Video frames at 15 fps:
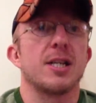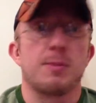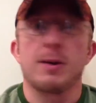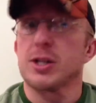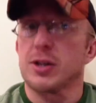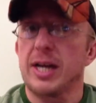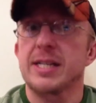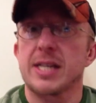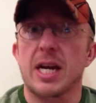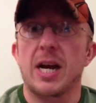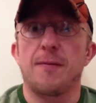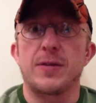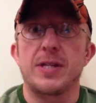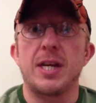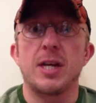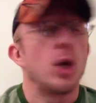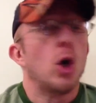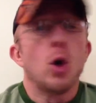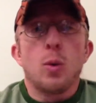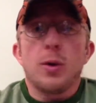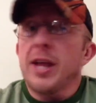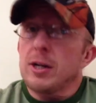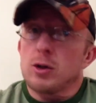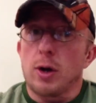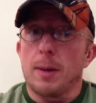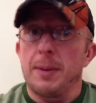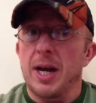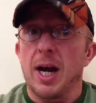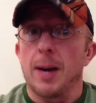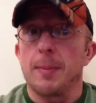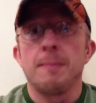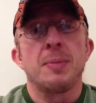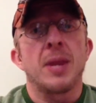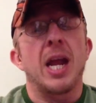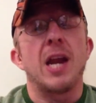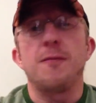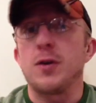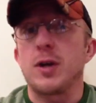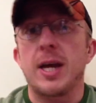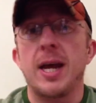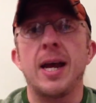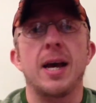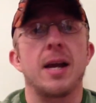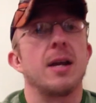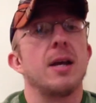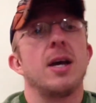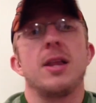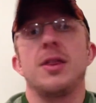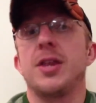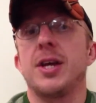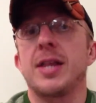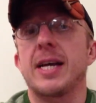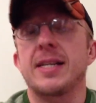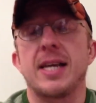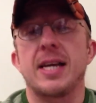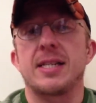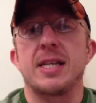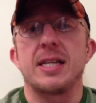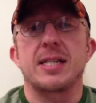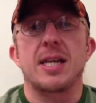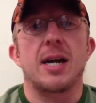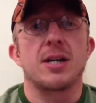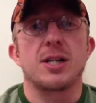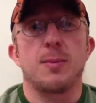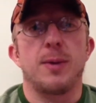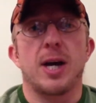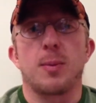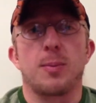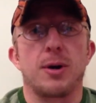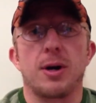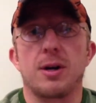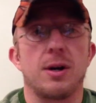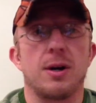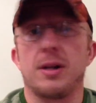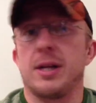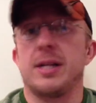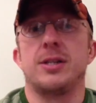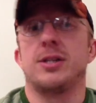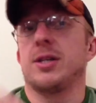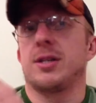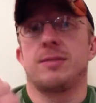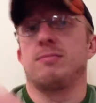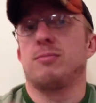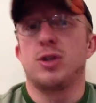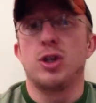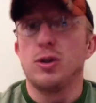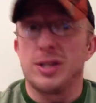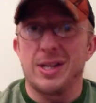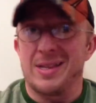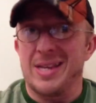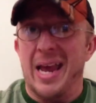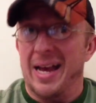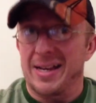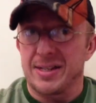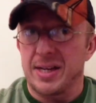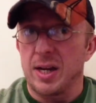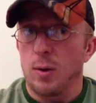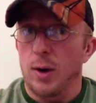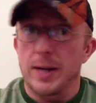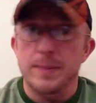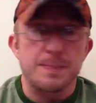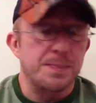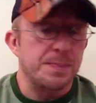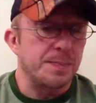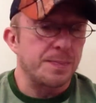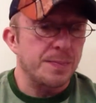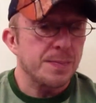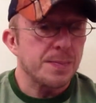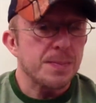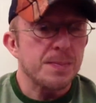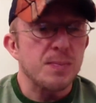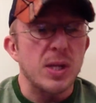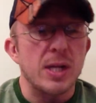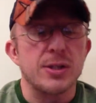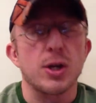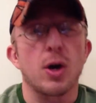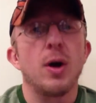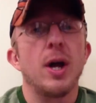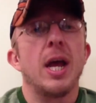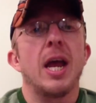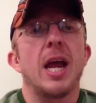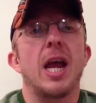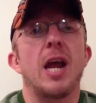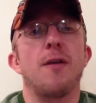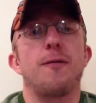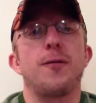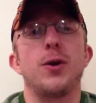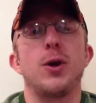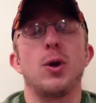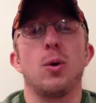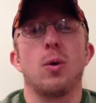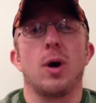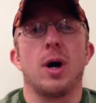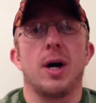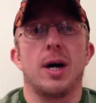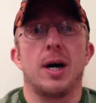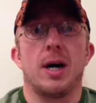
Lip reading: especially as I got fatigued, without tripping up? And if you can't, then that takes the entire Tabata protocol and just shoots it in the ass anyway. So if you,